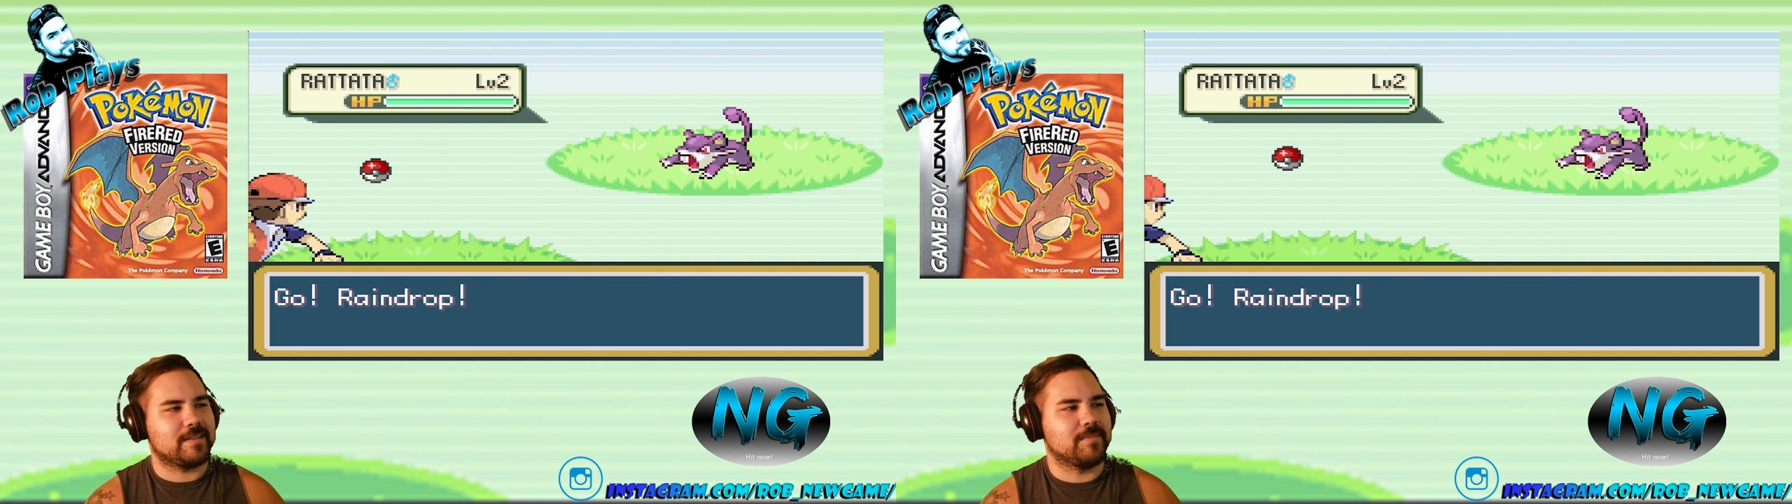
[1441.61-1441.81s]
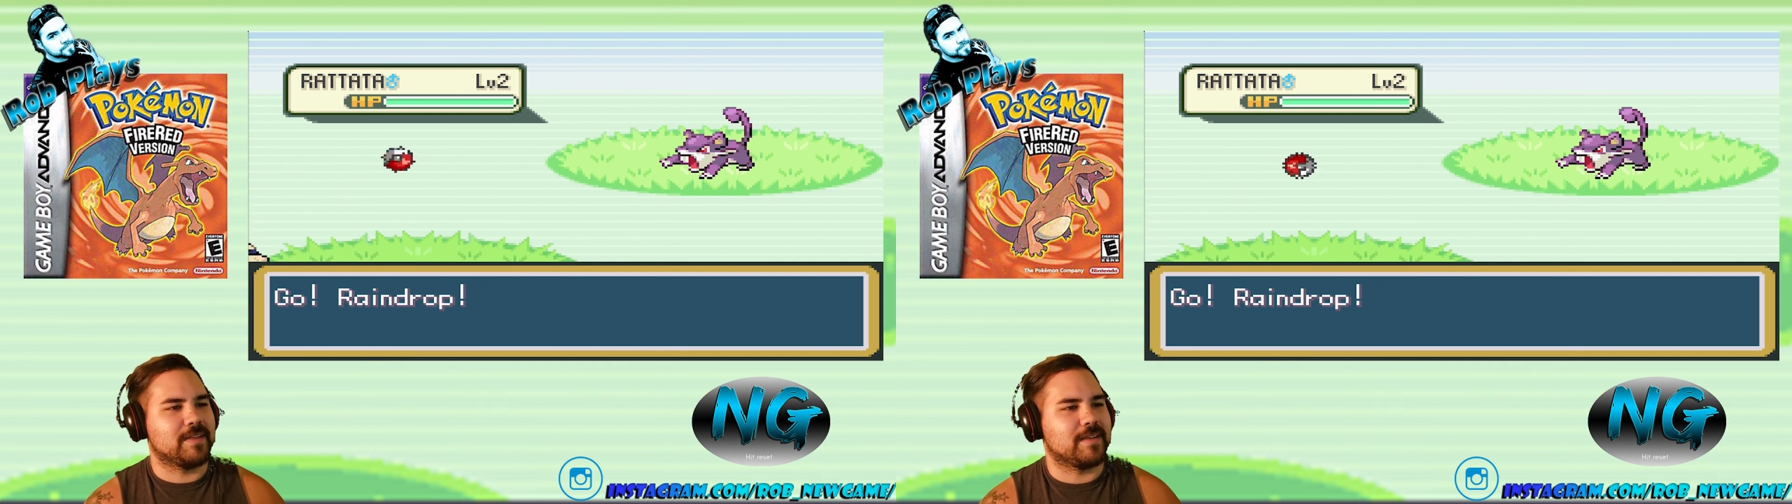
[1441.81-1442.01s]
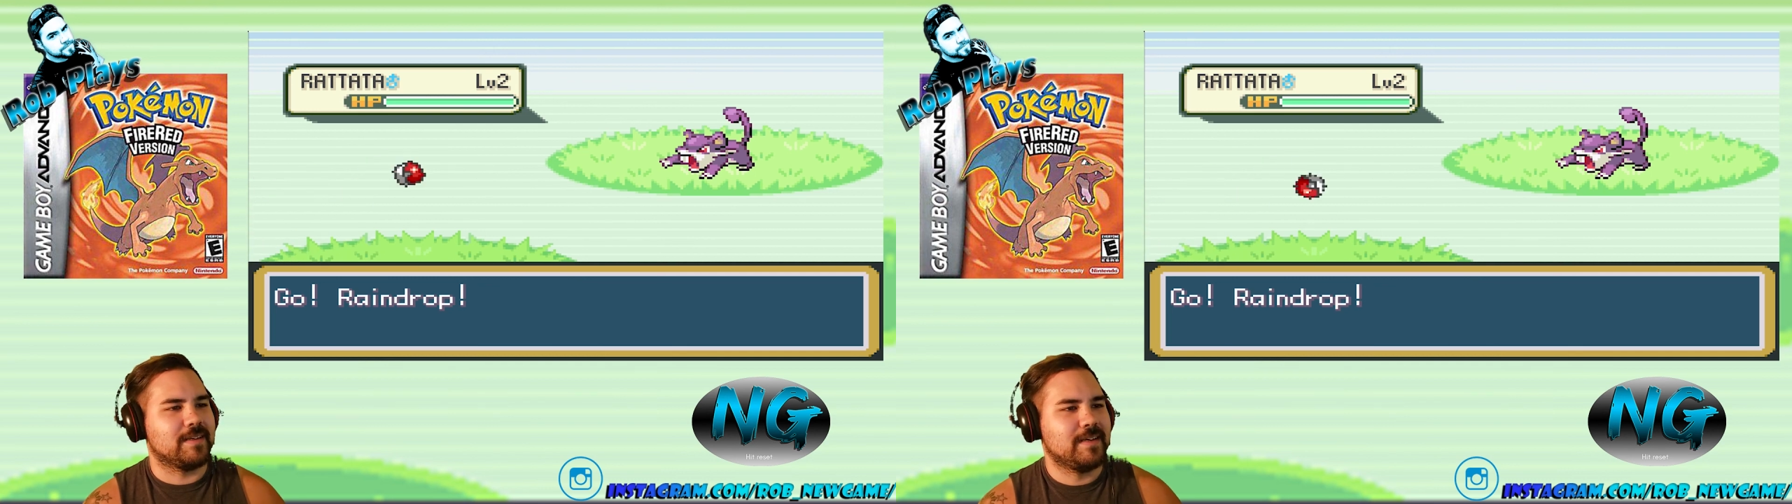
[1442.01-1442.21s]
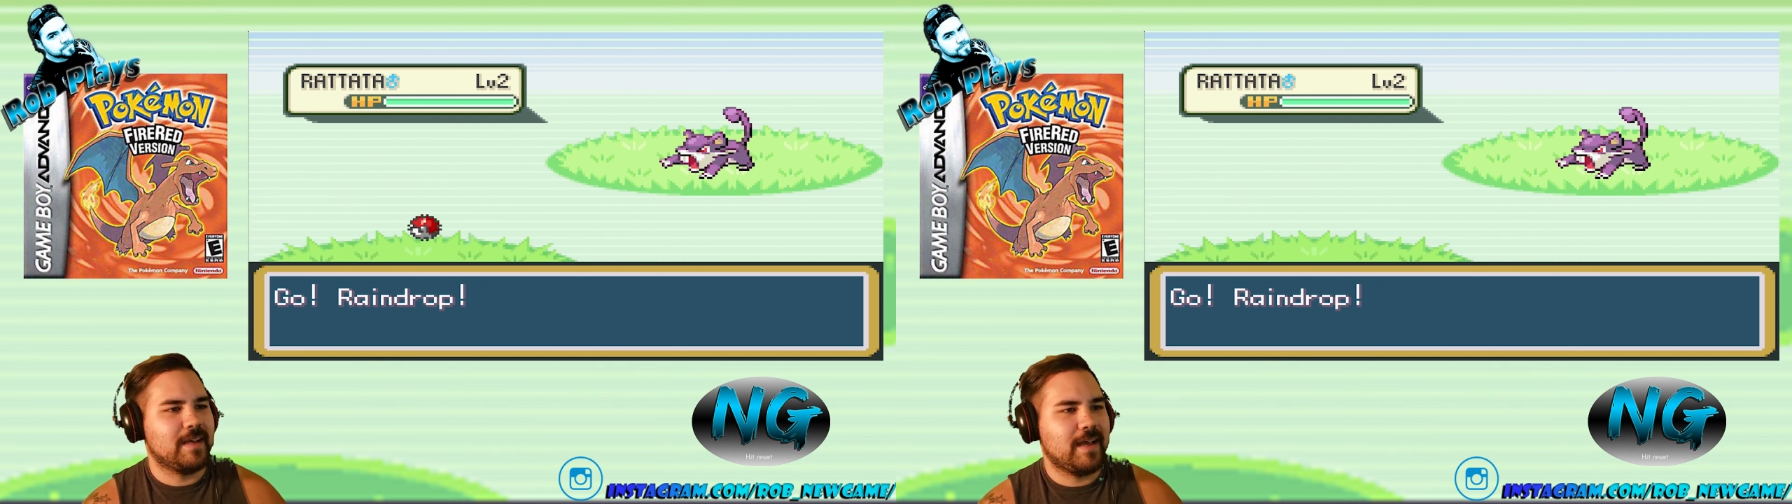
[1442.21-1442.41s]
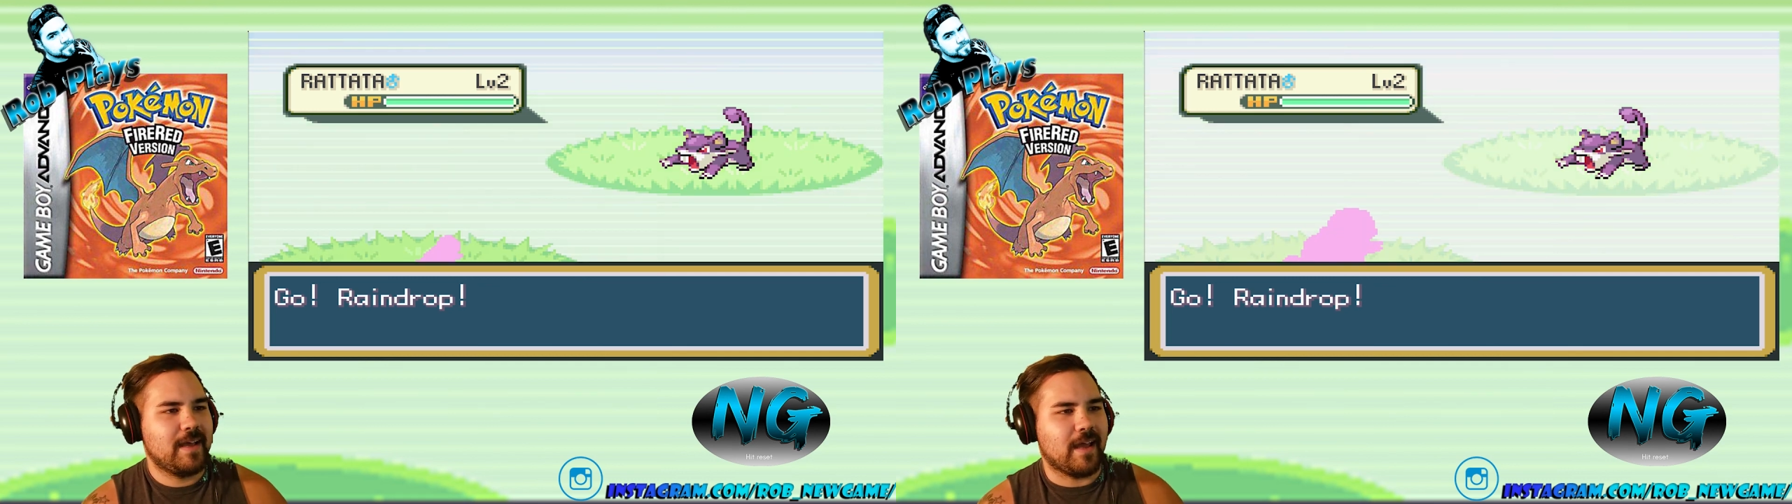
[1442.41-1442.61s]
something
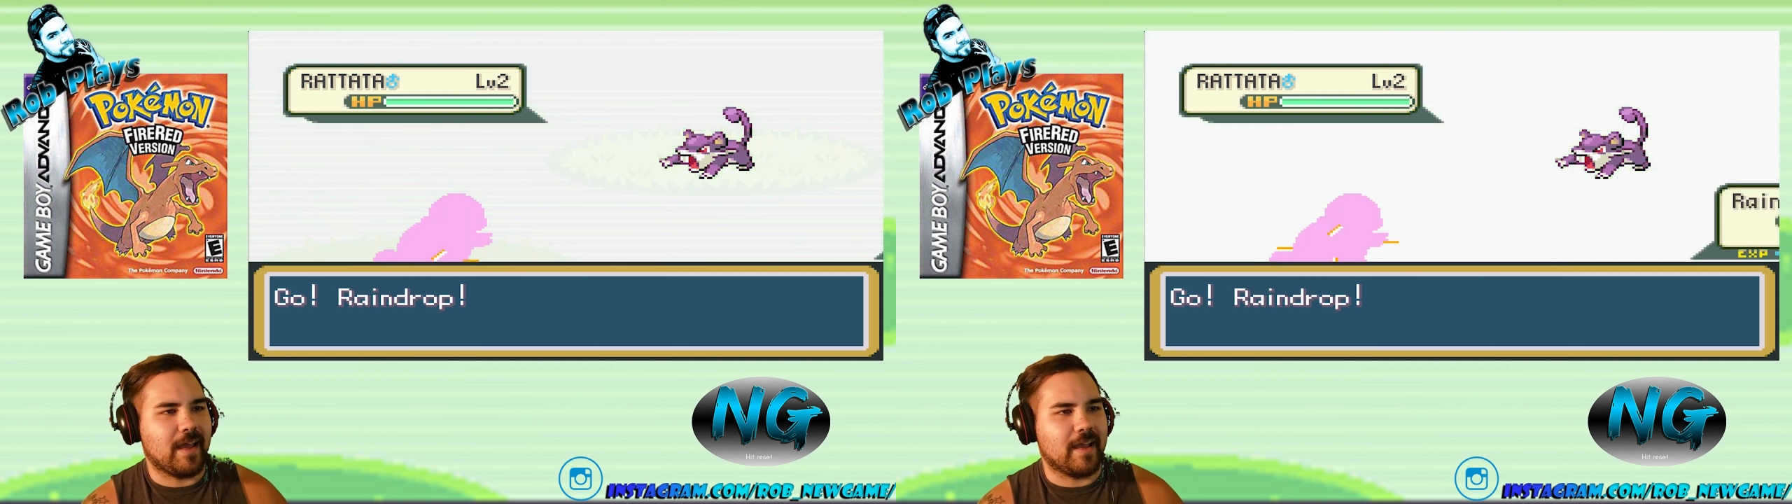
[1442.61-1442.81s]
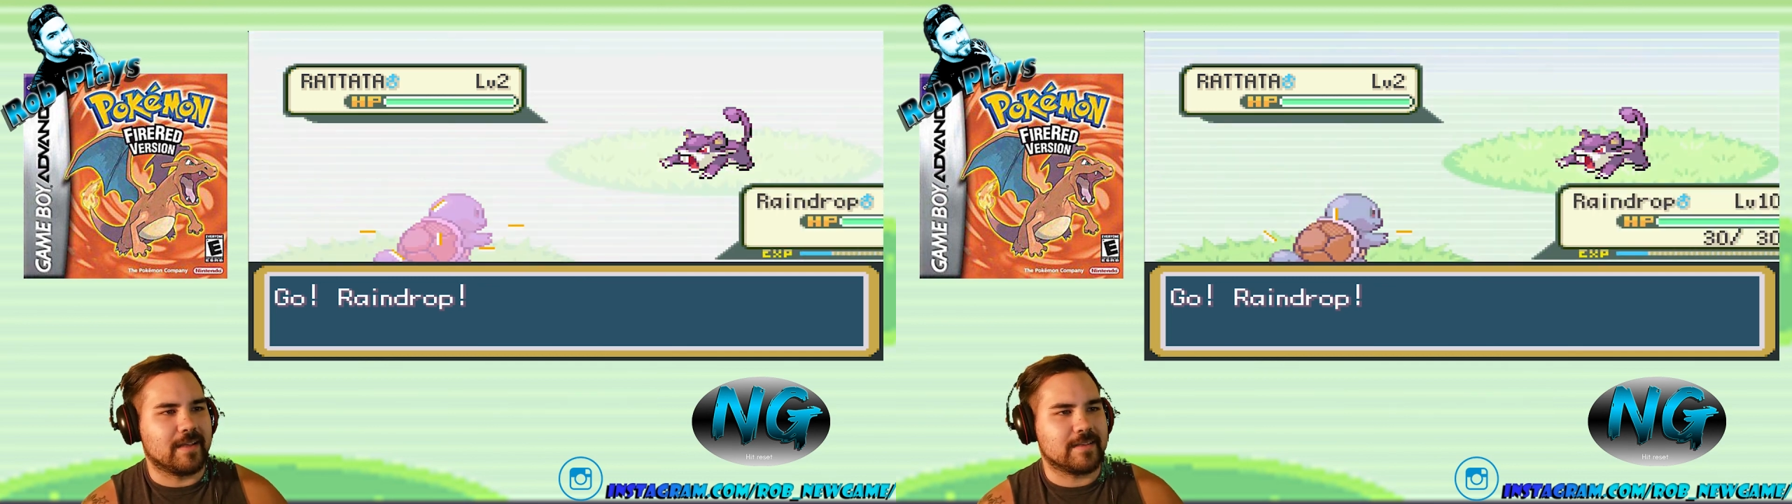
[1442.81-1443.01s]
and